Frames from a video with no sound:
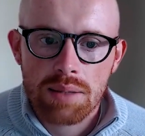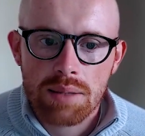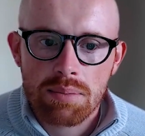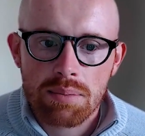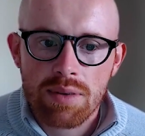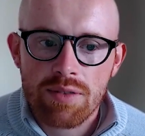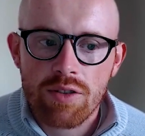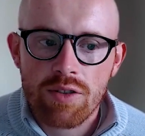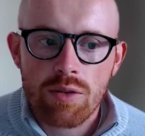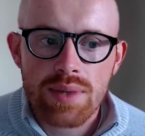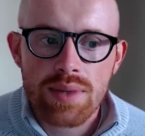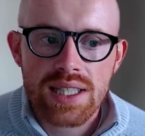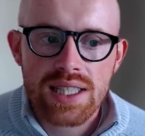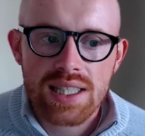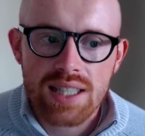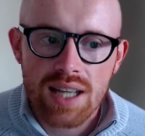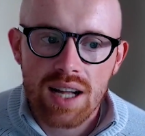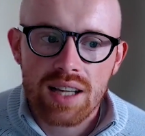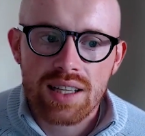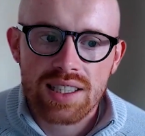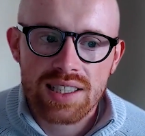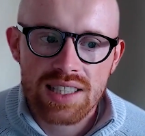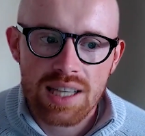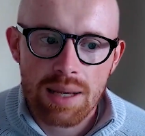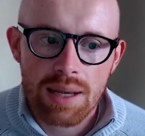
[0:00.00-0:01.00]
Before we
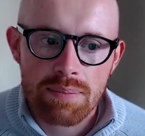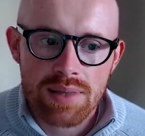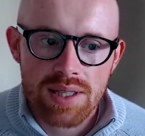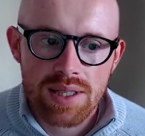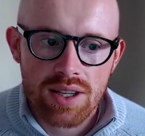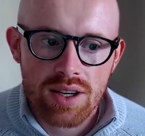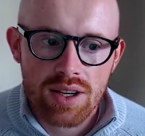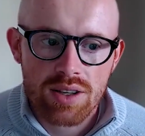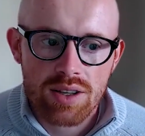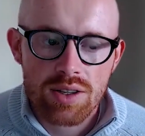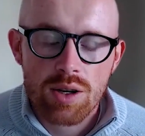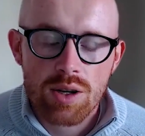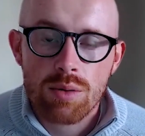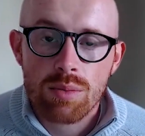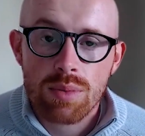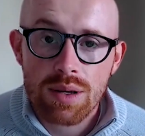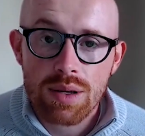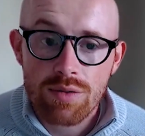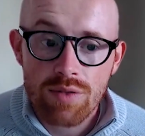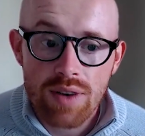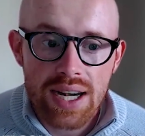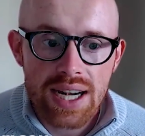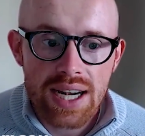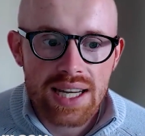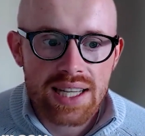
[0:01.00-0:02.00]
start this episode, we
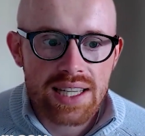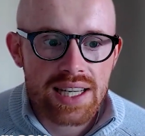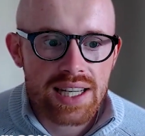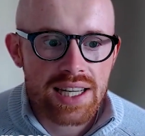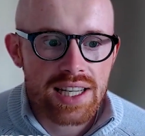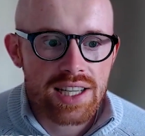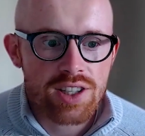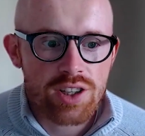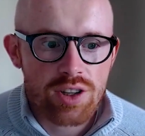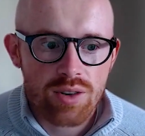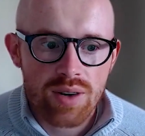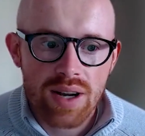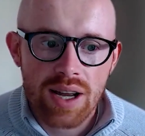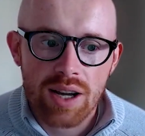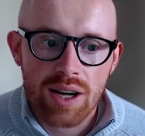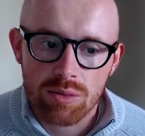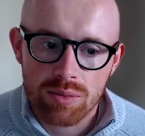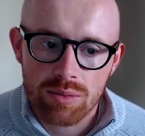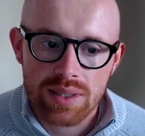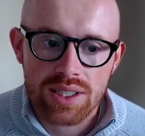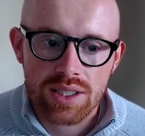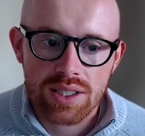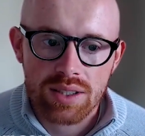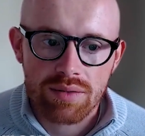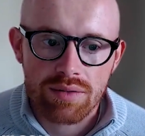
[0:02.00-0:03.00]
really need your help
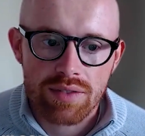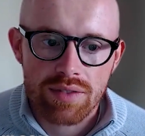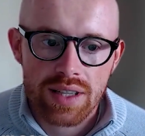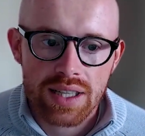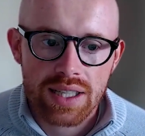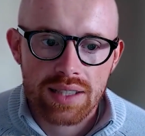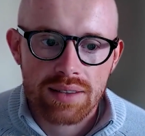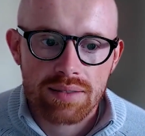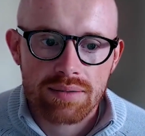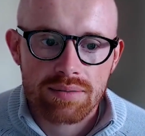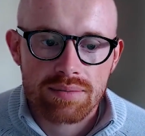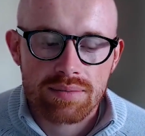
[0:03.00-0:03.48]
with something.